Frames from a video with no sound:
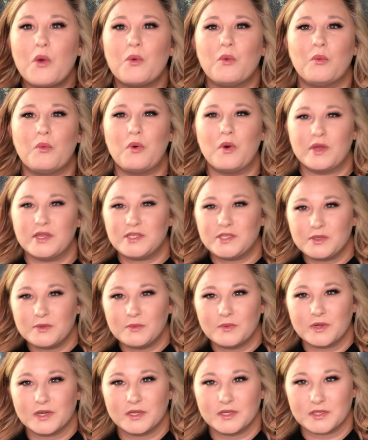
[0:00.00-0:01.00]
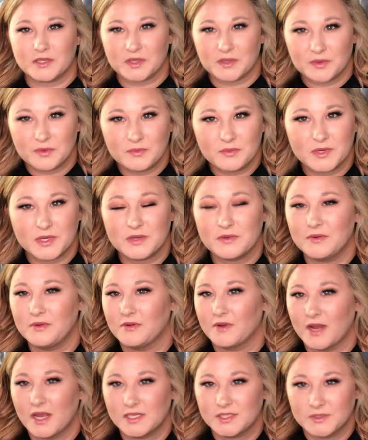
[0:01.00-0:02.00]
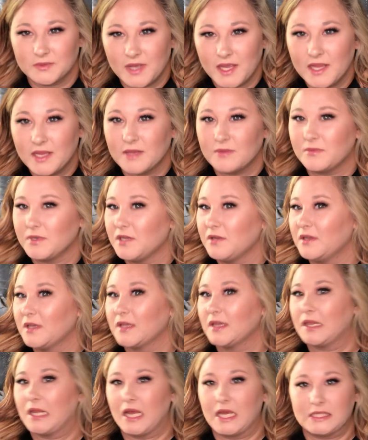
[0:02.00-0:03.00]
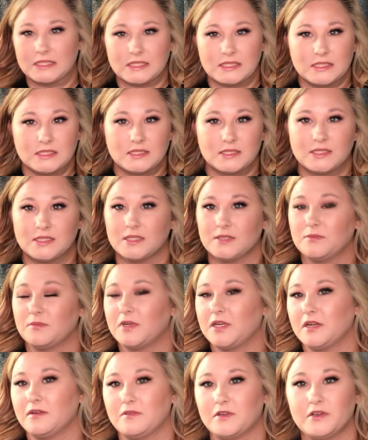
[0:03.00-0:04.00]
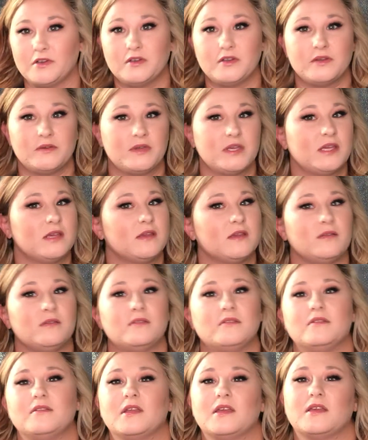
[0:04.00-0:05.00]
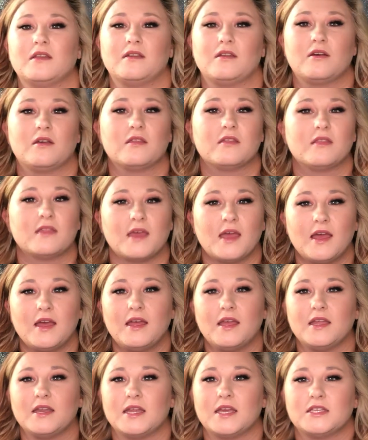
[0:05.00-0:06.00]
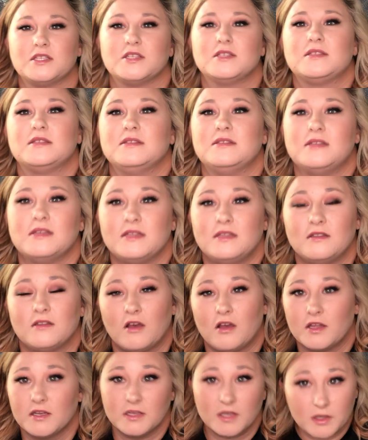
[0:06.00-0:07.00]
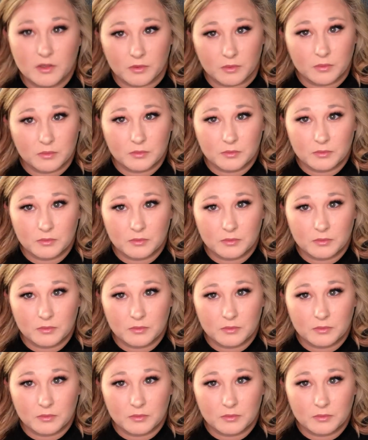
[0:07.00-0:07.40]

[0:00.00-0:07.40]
what you want to do when you graduate and when you get licensed and whatever you're doing and all of that. And I just did not know.